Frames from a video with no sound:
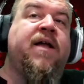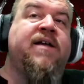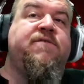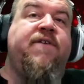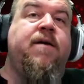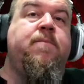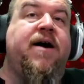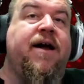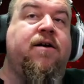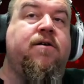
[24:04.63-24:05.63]
As a
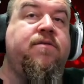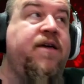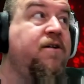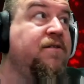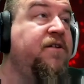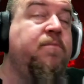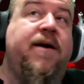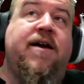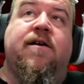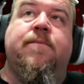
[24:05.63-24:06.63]
vampire, they are little
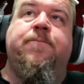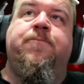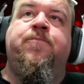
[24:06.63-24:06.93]
better.